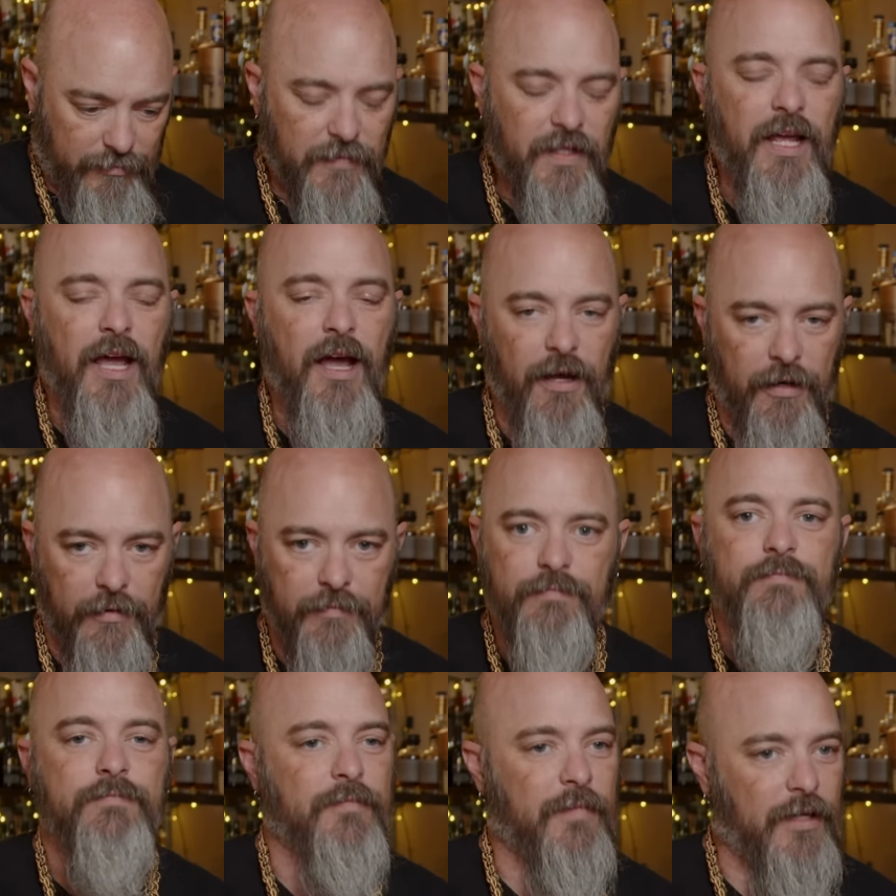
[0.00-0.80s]
clove? Yeah,
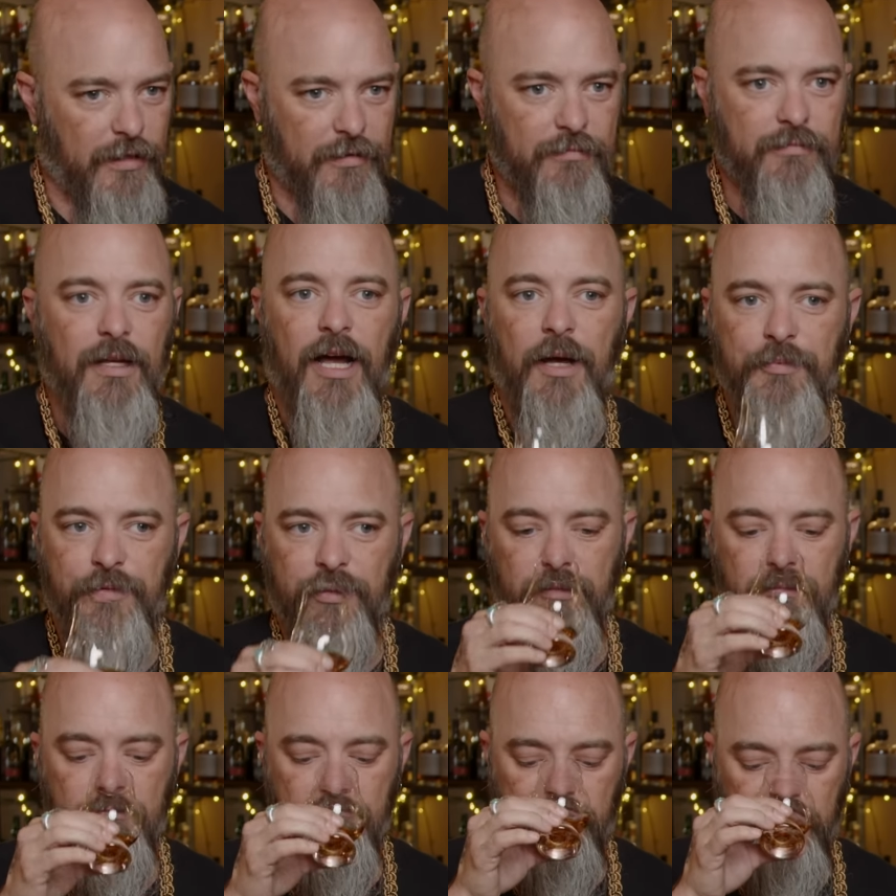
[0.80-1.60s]

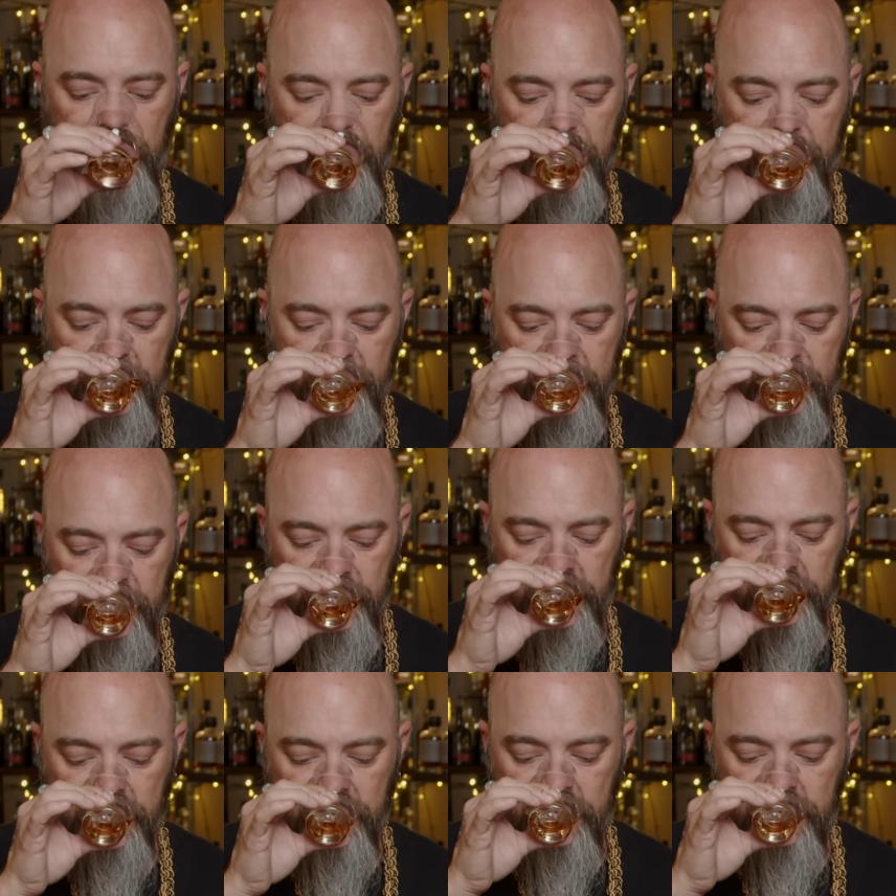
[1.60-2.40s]
absolutely.
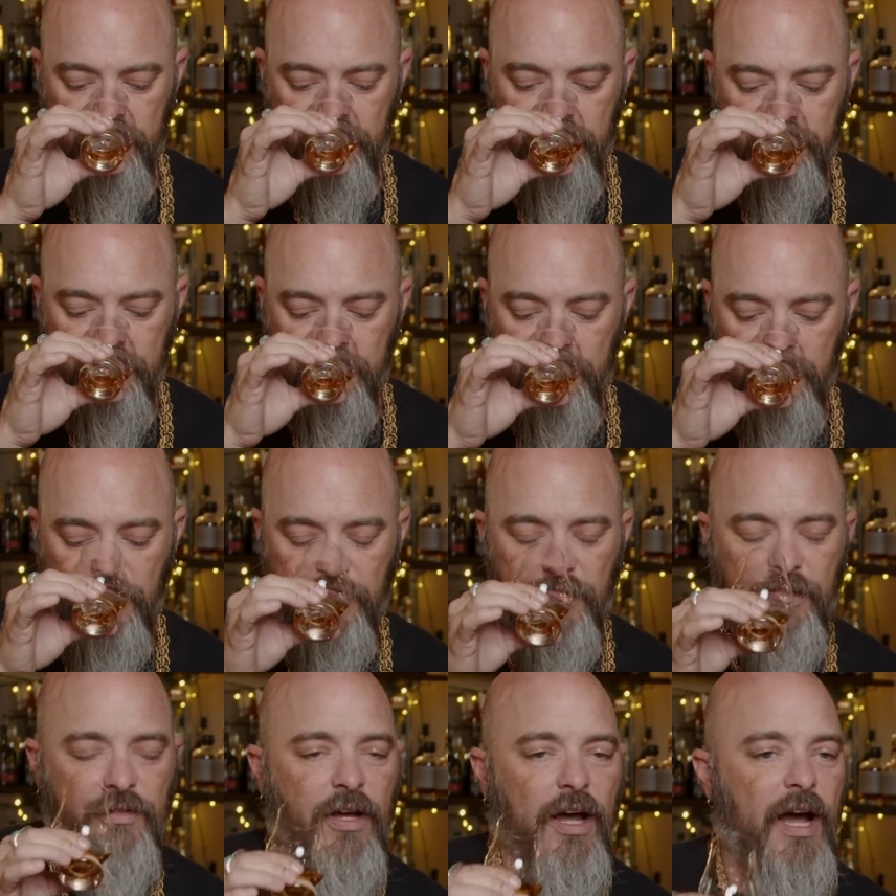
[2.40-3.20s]

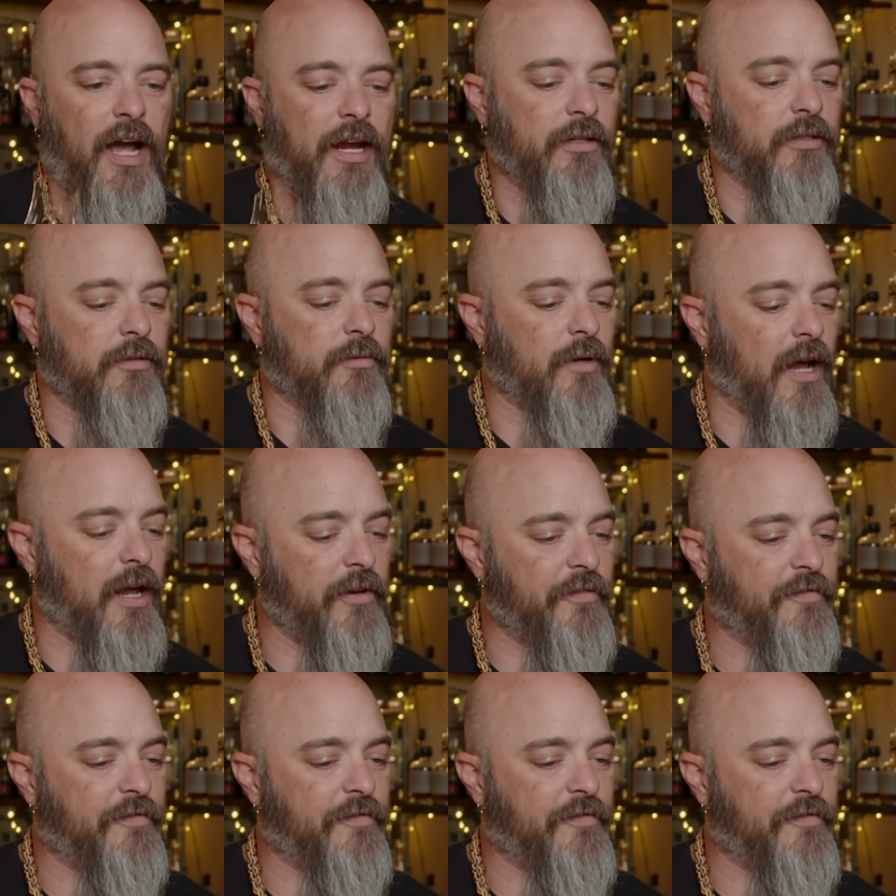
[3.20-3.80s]
This is a higher rye